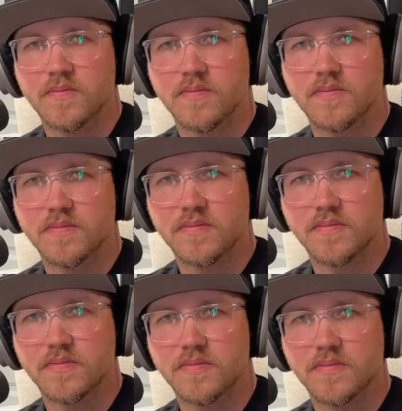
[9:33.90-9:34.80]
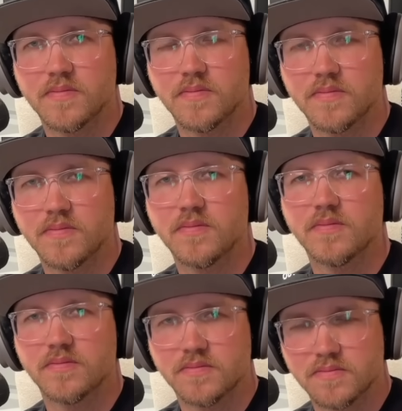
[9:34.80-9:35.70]

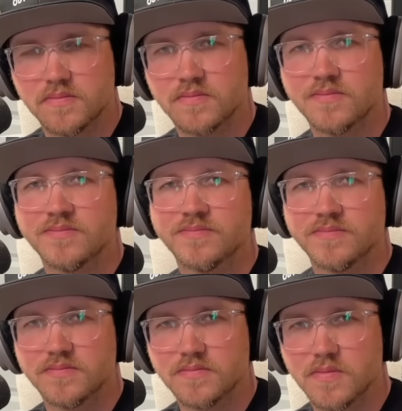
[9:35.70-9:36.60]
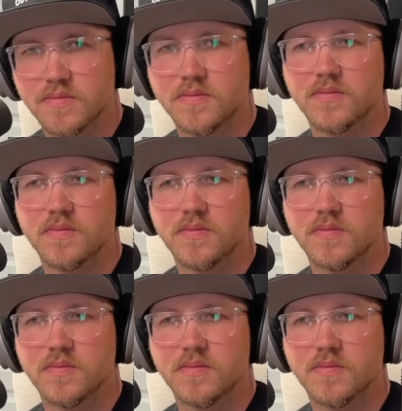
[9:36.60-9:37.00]
No words are spoken by the person on screen.